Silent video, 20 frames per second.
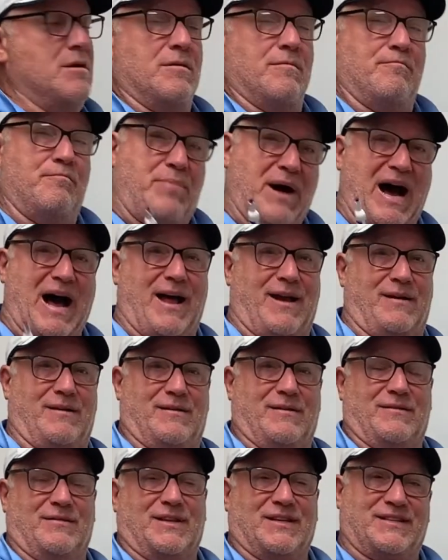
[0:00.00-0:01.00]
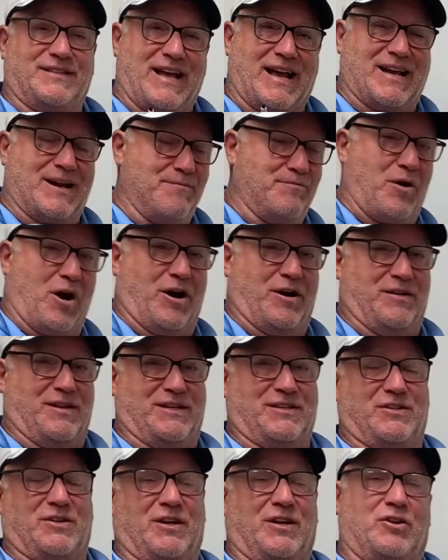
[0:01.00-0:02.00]
But the second part of
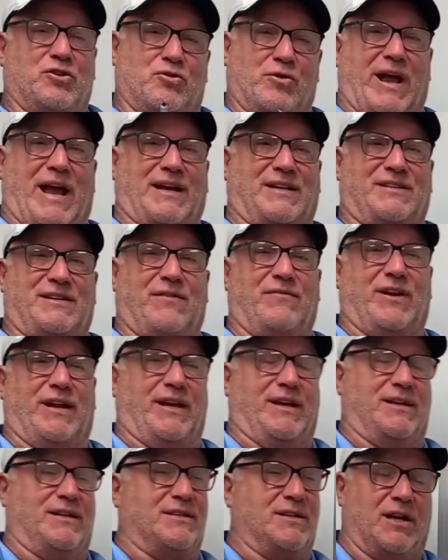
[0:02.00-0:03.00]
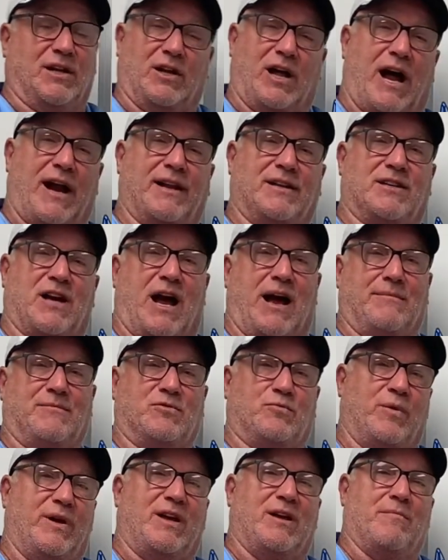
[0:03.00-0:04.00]
this creativity is a lot of times
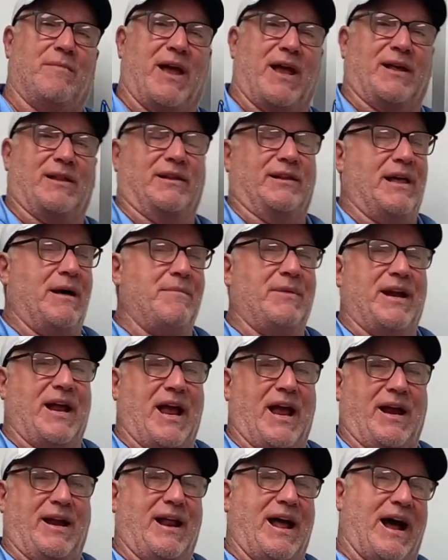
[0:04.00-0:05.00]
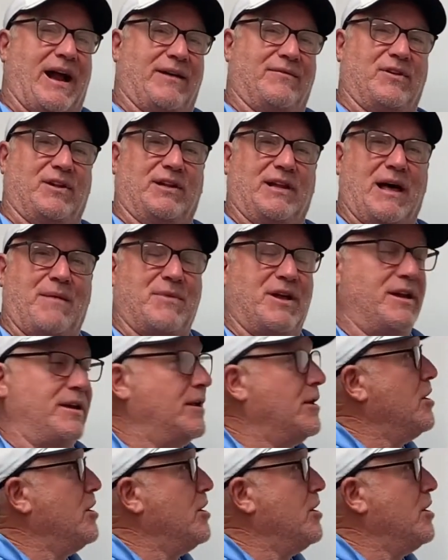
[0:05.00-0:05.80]
we can make lemonade out of a lemon.